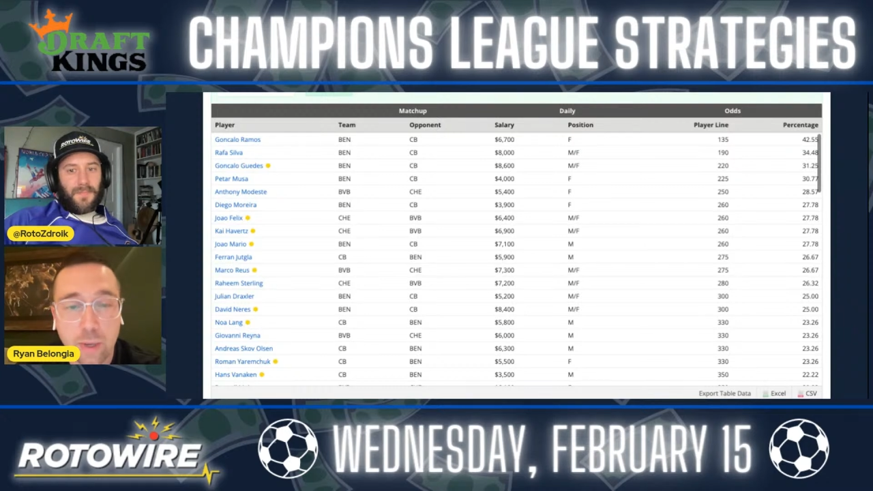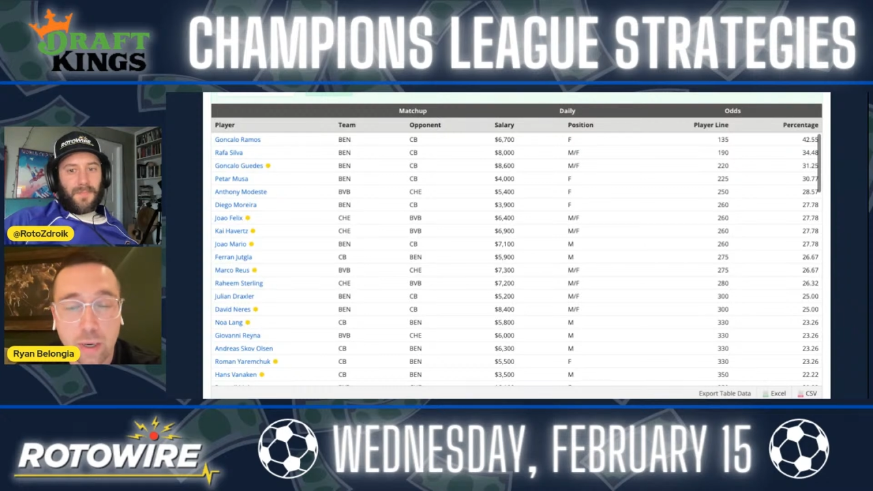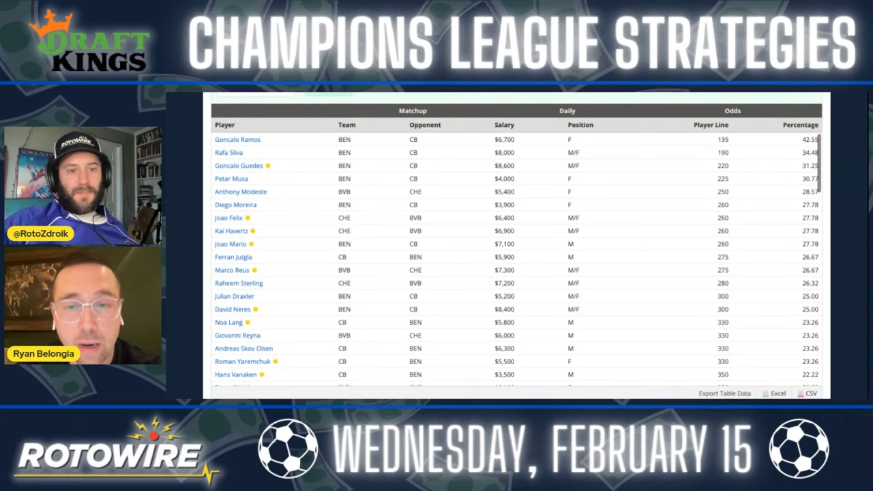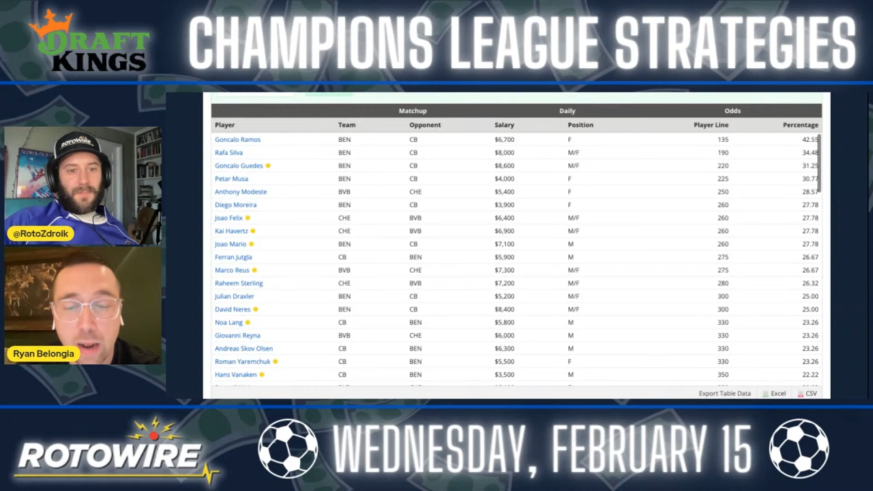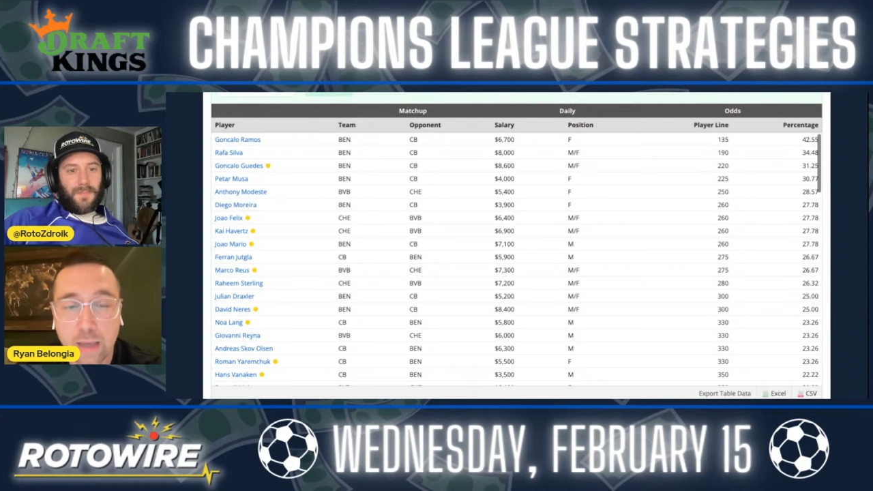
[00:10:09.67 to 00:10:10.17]
and
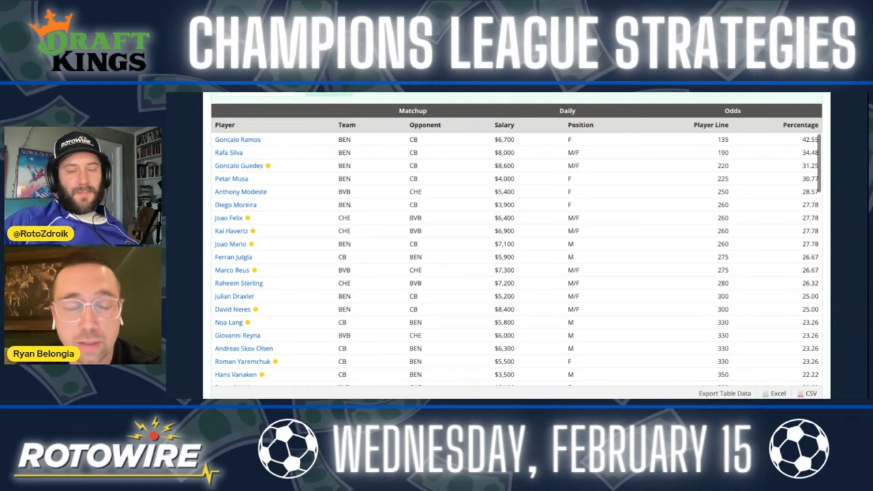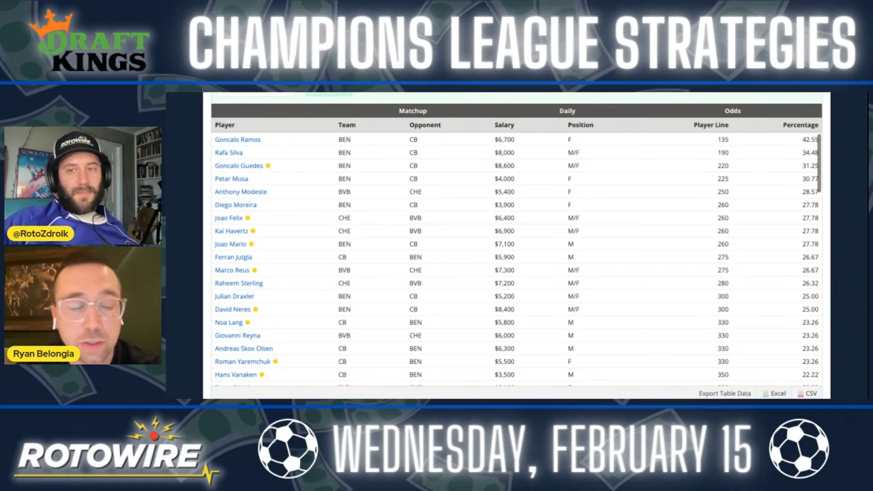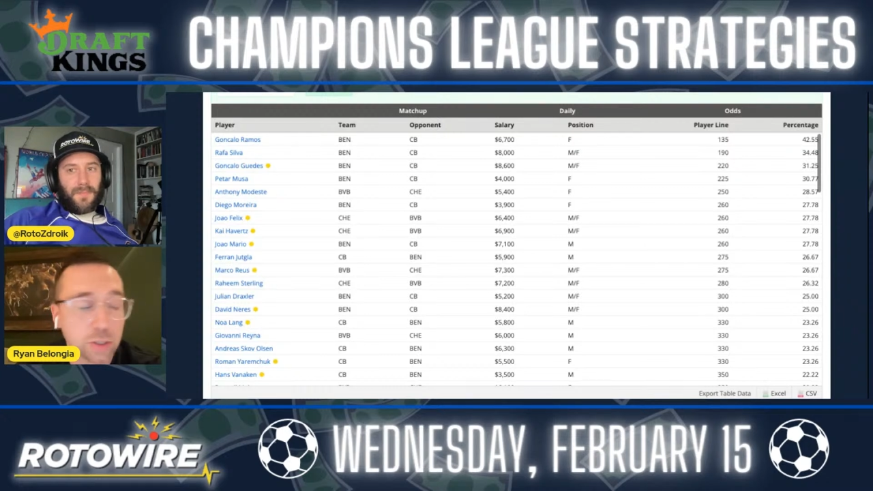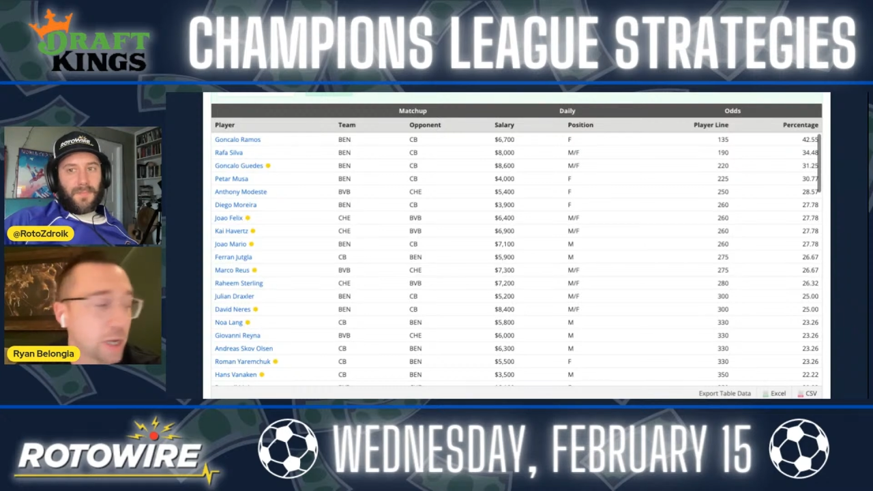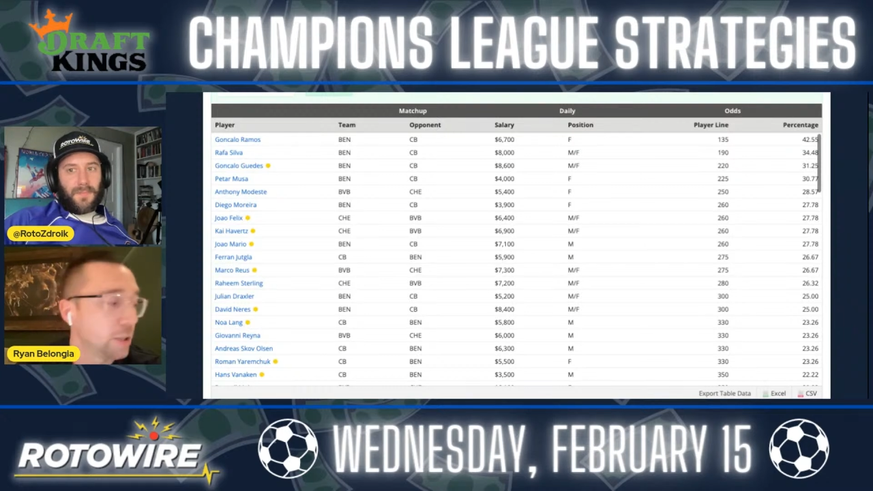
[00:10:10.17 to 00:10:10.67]
it
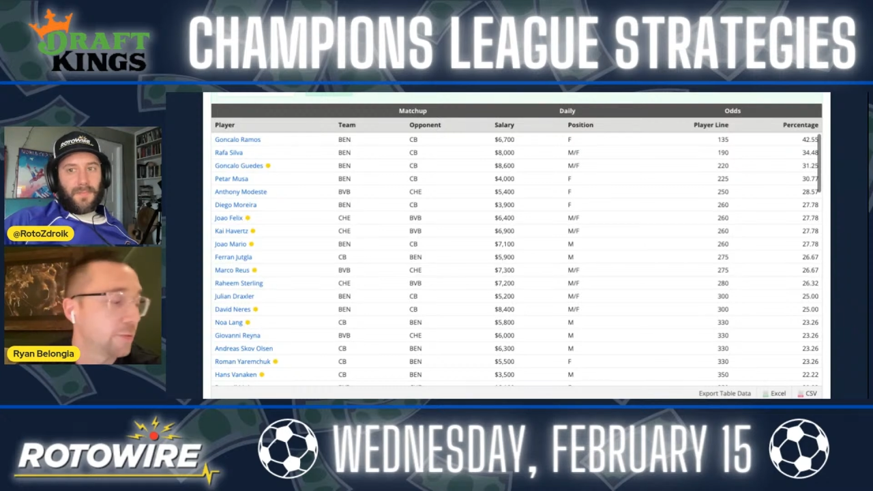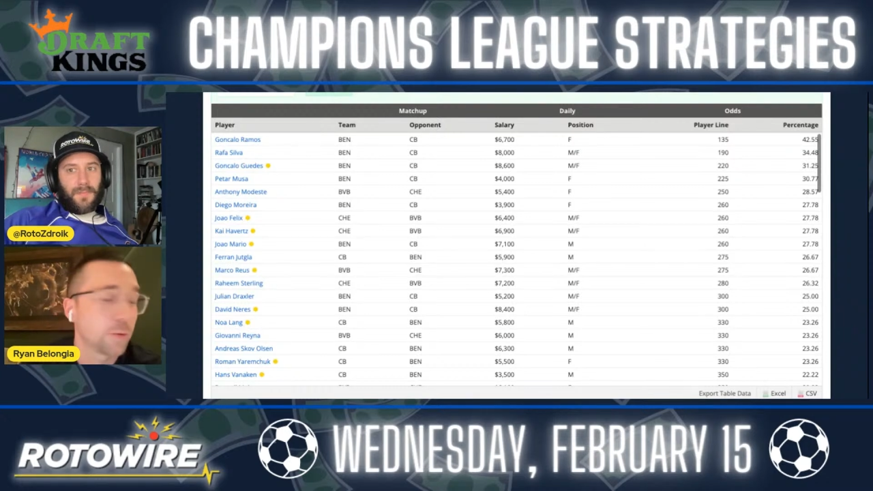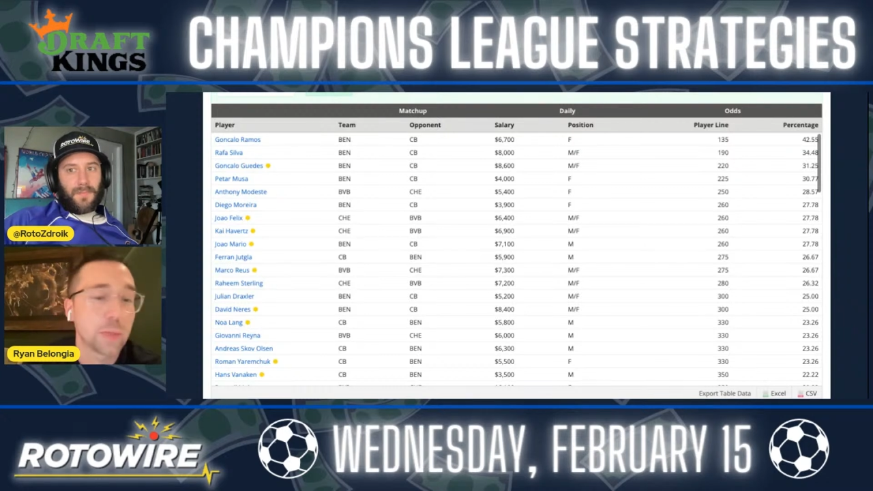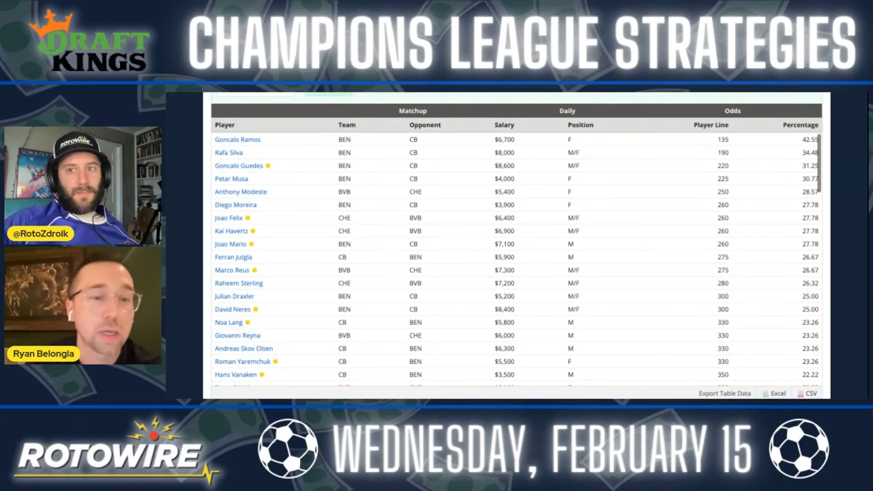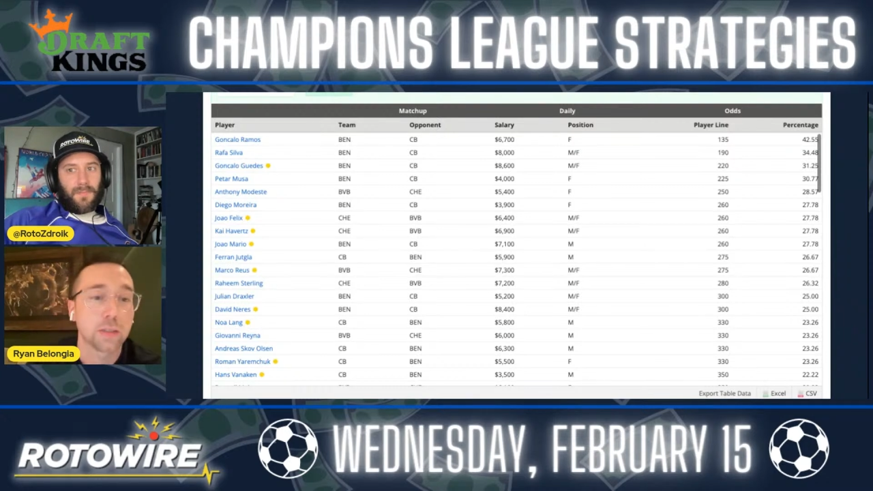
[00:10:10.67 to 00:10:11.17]
hasn't changed for
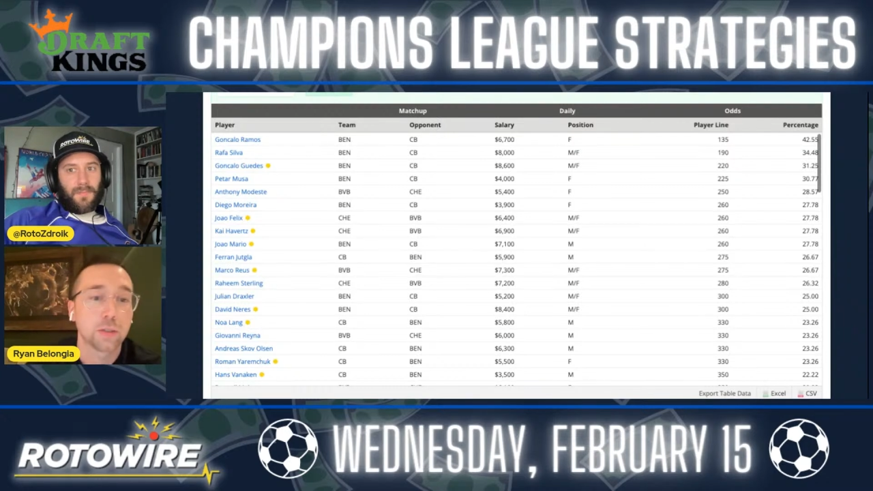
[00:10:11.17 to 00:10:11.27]
me.